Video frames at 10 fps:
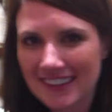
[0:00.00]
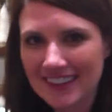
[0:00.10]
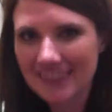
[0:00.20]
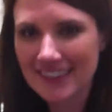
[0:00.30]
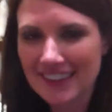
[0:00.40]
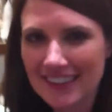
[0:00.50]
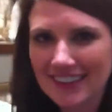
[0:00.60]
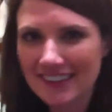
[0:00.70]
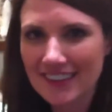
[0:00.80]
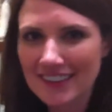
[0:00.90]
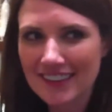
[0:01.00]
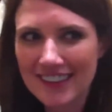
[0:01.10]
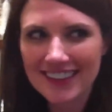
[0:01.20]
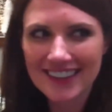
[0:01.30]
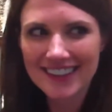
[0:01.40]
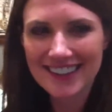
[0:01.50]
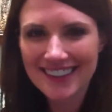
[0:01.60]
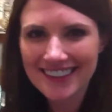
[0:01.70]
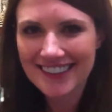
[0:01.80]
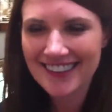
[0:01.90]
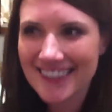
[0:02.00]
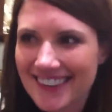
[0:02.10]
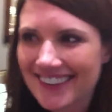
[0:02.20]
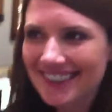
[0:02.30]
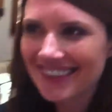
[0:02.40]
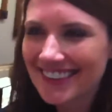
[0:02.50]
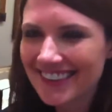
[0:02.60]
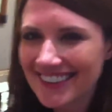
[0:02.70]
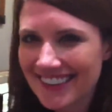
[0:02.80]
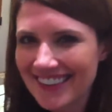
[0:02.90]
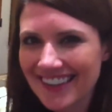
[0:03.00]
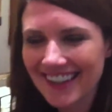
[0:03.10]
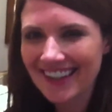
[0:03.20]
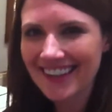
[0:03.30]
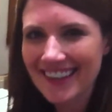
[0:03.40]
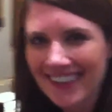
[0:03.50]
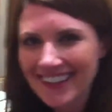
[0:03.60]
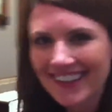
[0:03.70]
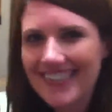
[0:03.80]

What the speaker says: Mann's Jewelers, Jill, it's part two. We're getting our wedding bands. You ready?